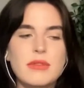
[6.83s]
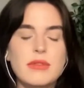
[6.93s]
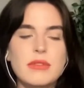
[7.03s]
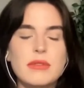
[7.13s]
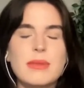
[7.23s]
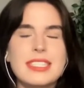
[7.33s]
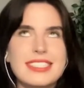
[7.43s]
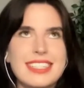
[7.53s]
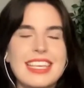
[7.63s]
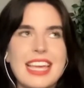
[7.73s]

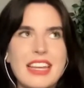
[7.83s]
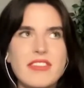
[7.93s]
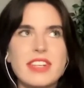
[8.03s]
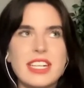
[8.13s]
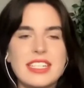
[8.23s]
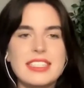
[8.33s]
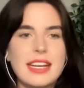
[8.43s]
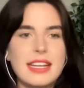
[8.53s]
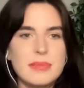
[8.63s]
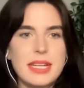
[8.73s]
was again very
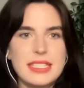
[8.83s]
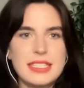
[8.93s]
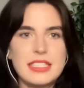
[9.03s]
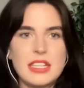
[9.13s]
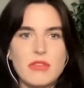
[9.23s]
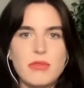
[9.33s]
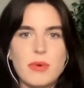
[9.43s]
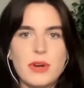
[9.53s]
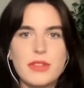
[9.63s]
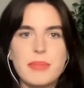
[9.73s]
tied to my
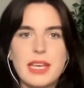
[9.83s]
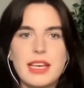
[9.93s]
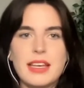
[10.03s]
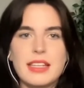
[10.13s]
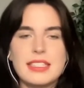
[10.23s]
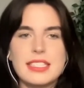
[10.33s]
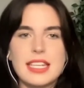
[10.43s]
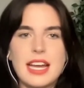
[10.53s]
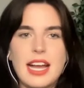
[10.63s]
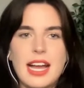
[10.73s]
self-worth because
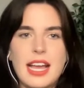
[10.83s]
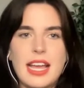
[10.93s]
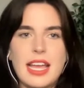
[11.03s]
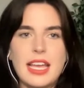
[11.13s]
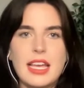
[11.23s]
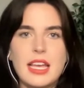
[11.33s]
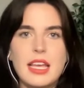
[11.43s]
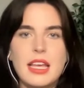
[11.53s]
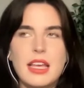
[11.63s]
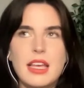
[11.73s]
I
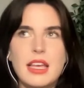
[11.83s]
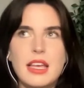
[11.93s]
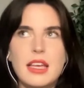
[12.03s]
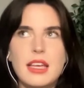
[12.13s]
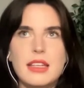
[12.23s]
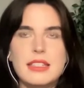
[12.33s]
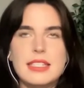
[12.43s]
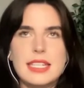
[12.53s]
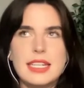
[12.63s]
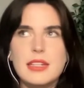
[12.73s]

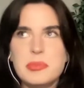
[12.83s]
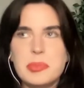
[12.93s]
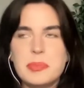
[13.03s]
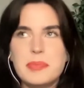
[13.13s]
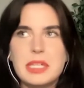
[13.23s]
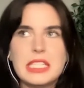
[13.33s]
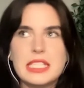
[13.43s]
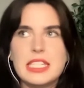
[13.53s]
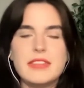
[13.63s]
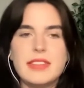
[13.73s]
didn't
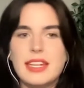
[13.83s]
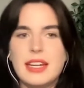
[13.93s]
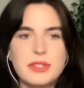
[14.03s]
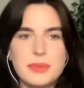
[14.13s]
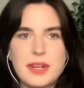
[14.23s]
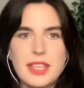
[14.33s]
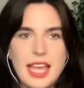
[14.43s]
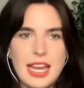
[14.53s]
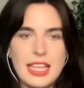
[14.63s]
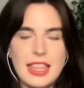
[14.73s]
believe that I was worth
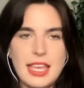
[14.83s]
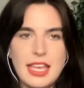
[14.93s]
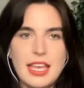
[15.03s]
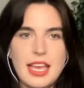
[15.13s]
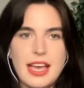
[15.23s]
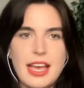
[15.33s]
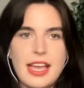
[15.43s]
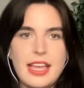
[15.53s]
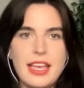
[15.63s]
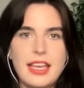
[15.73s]
anything.
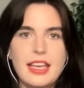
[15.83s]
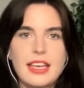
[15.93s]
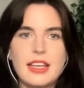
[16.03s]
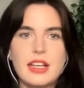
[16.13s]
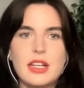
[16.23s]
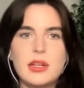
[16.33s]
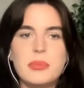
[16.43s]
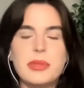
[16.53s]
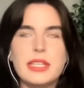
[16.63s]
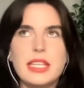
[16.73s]
I
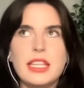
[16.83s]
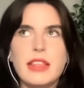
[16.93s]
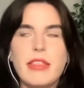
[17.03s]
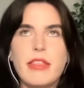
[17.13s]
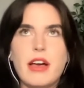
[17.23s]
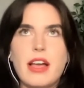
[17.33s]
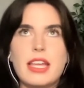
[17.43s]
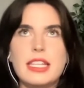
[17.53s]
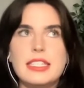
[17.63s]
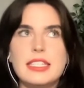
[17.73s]
completely
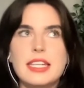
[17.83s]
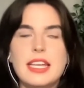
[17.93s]
thought,